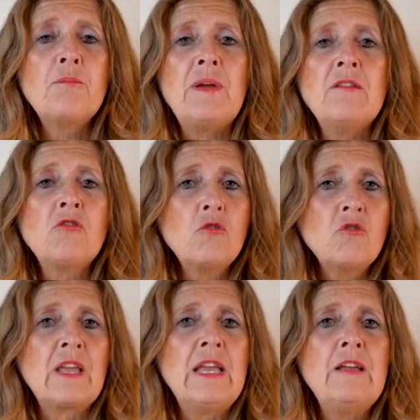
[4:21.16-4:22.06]
been through the
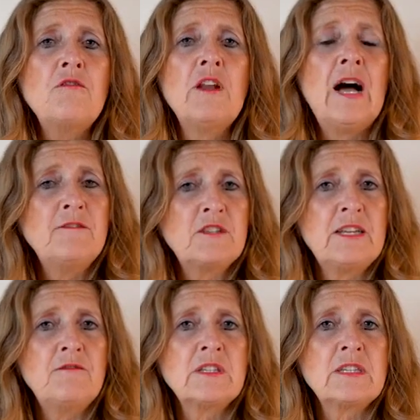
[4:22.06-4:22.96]
Key for Life
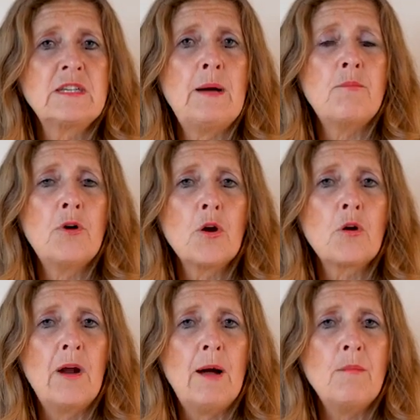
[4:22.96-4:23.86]
seven-step
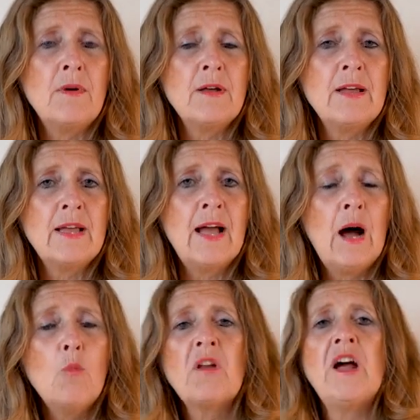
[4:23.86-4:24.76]
program.
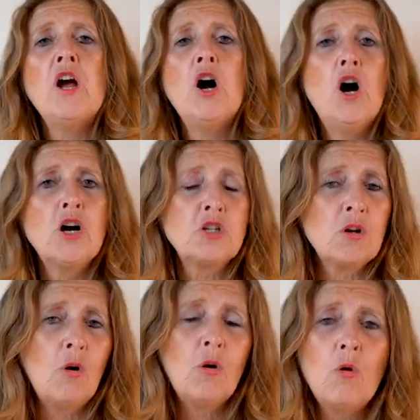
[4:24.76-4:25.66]
And what I urge
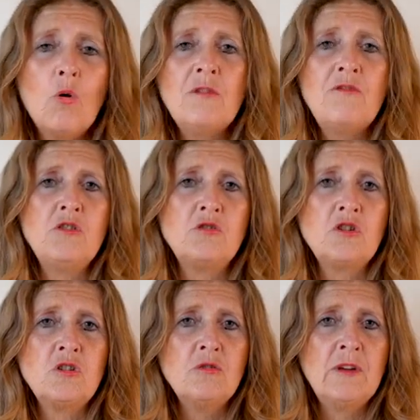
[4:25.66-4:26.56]
all of you to
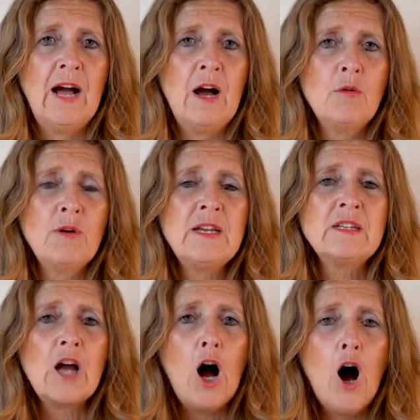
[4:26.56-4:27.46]
do now is
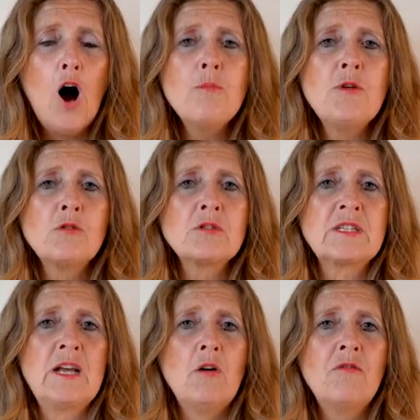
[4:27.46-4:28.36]
arm
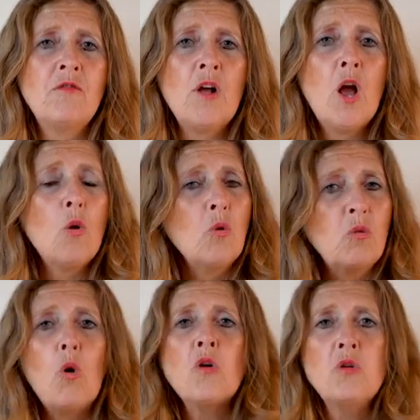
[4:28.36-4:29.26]
yourself with
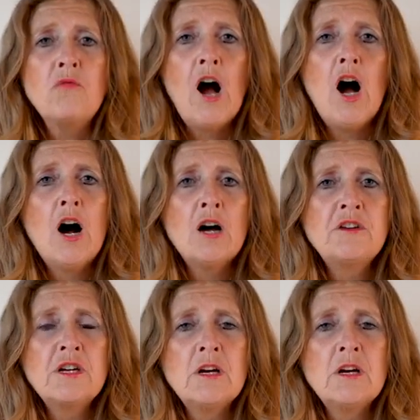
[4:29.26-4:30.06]
what you've heard